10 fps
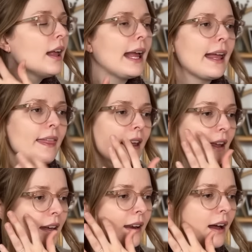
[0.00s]
and
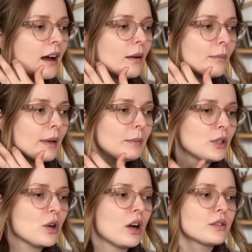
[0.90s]
then maybe
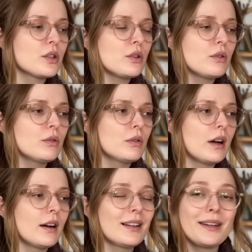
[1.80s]
talk to
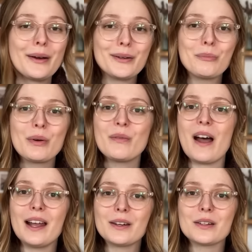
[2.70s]
yarn
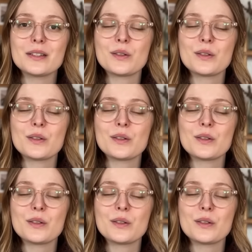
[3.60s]
providers.